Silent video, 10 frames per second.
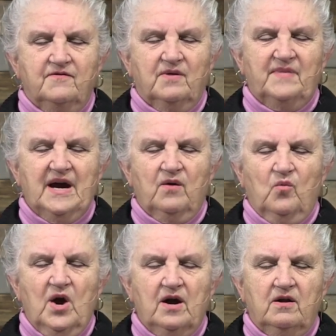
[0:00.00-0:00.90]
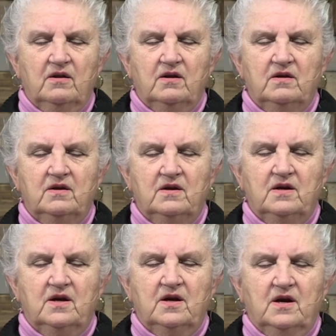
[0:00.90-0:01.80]
from that well
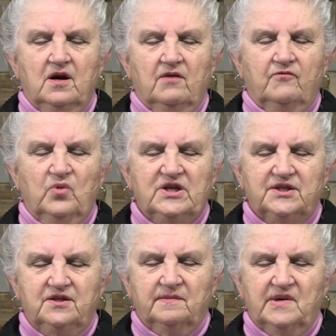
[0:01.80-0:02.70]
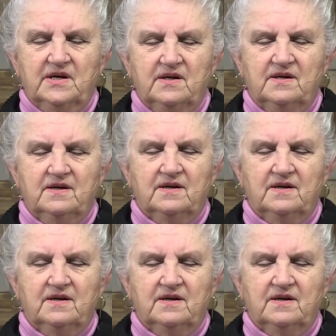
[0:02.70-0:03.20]
of wisdom